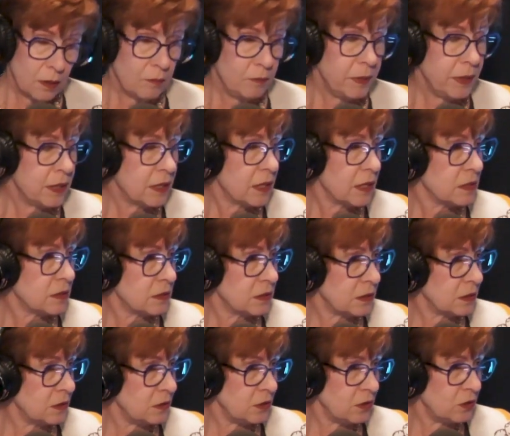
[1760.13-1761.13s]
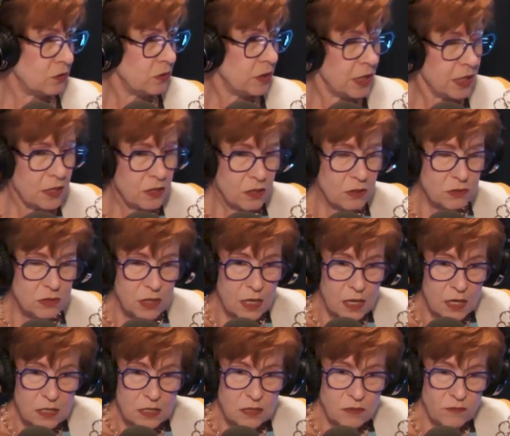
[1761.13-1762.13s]
because you need those
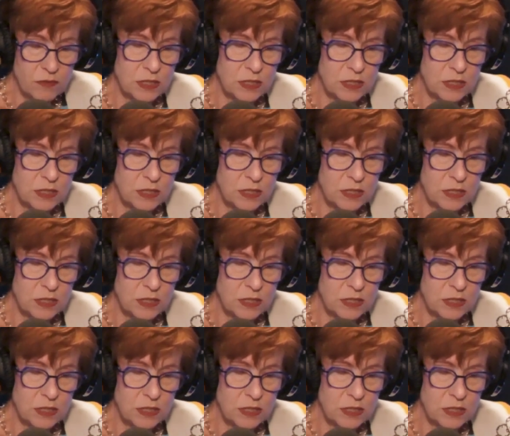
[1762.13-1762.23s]
kinds of